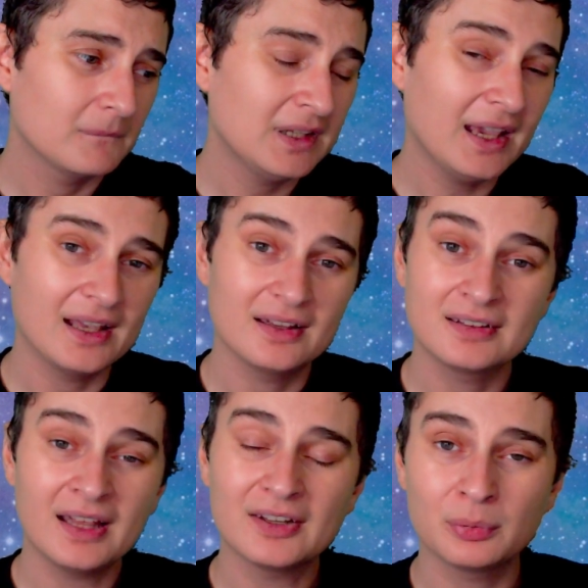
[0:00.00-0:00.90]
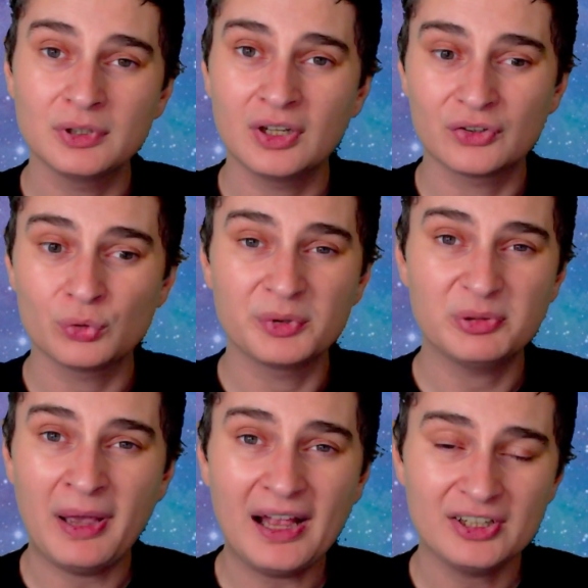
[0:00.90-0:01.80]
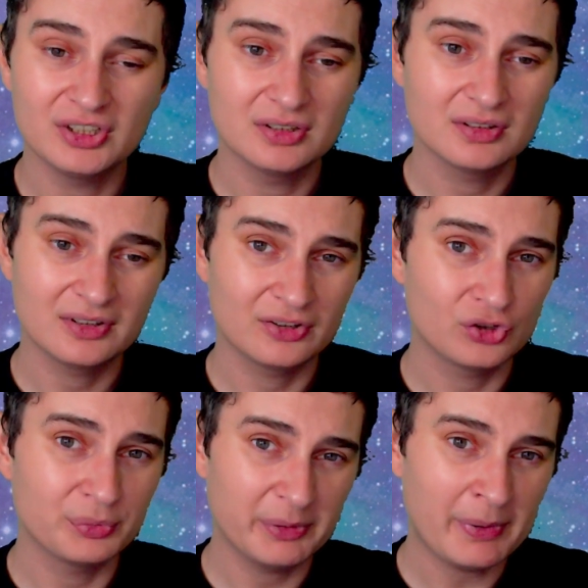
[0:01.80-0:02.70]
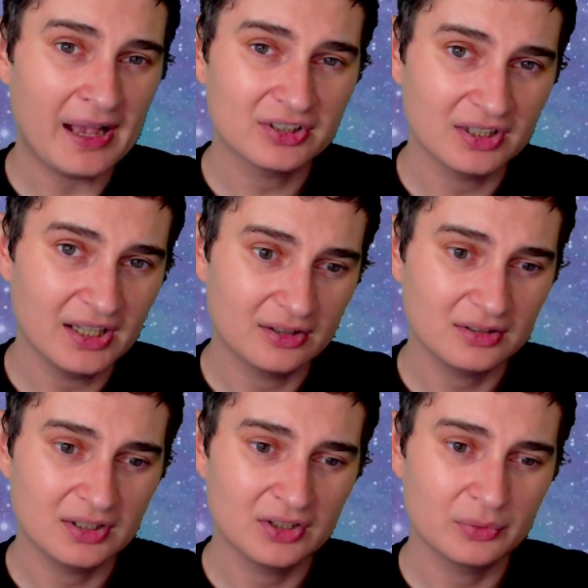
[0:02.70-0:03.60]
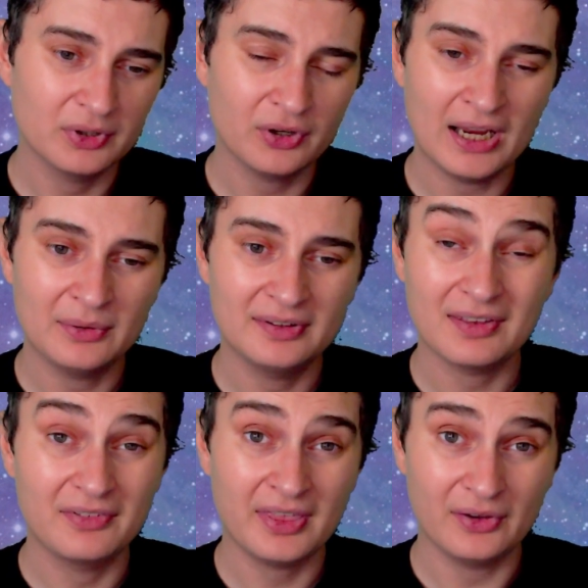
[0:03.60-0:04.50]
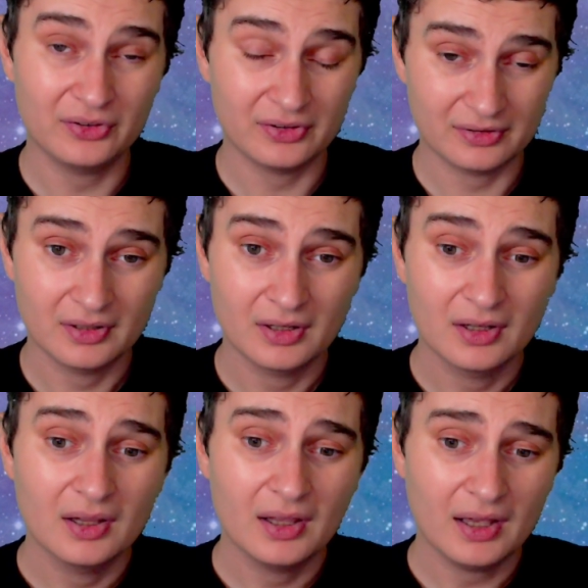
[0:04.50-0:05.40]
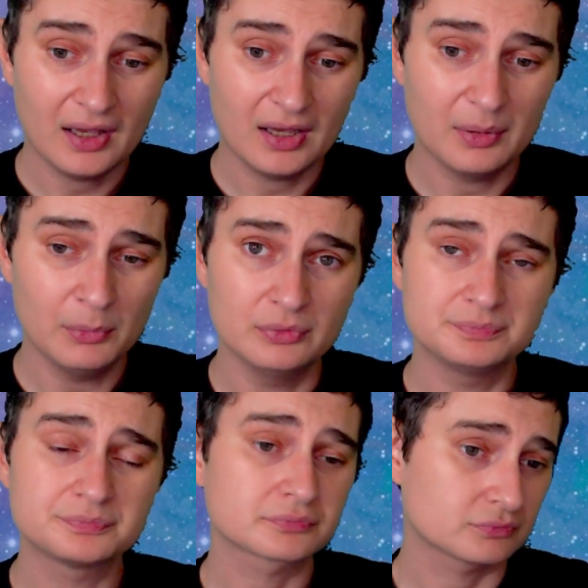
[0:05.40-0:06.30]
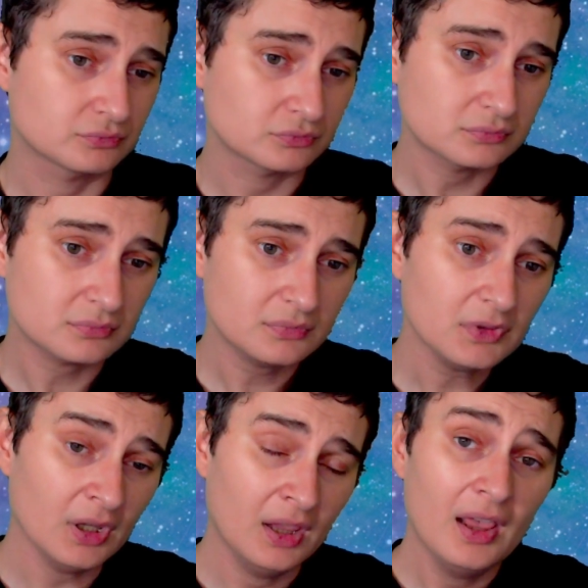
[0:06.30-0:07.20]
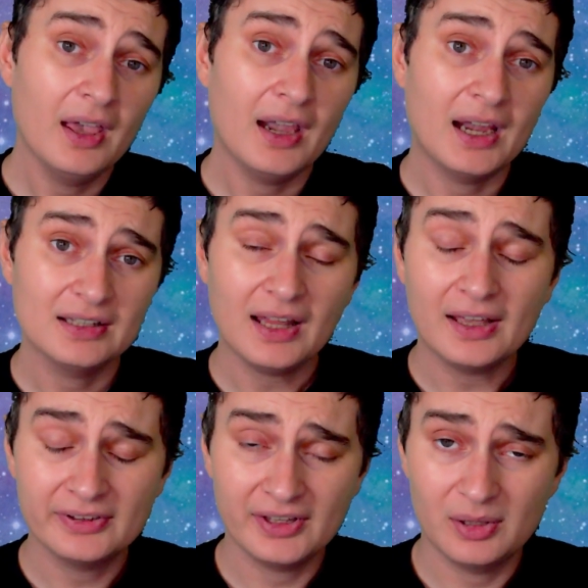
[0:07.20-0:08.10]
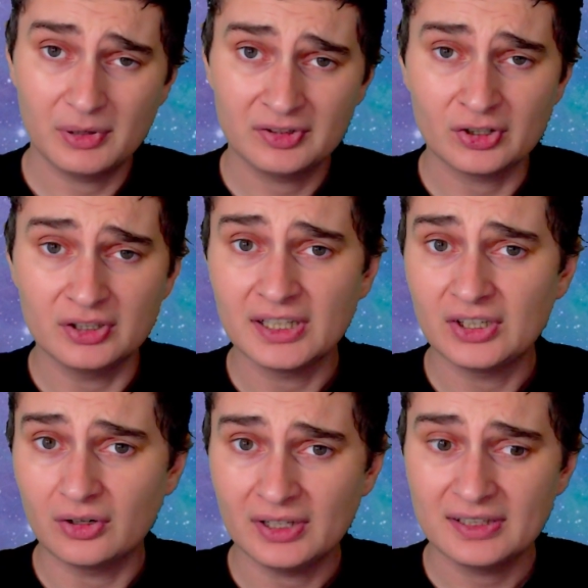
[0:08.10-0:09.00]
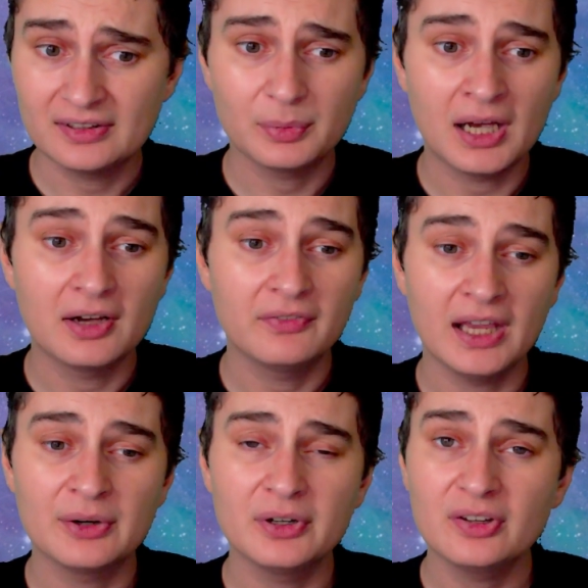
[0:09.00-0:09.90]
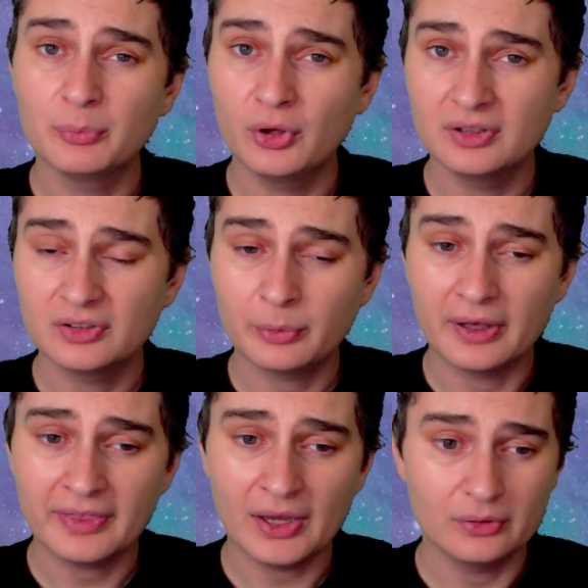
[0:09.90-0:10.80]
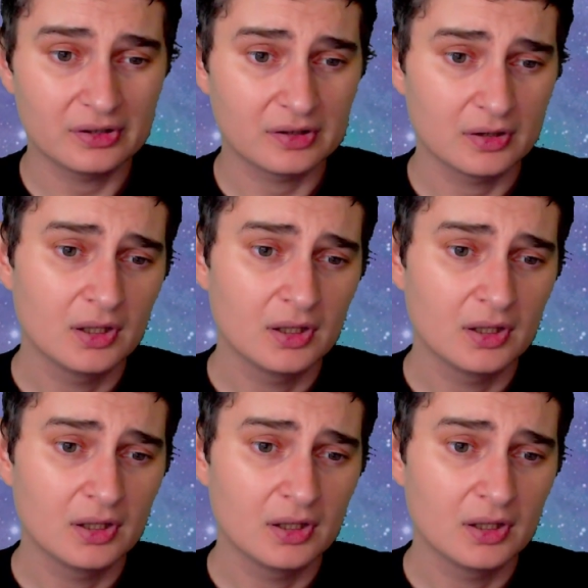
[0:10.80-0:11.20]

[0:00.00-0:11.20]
Yeah, like that's where you got so much passion there, you know, with your Aries 11th house moon. And lastly, but certainly not least, we have Aries moon 12th house.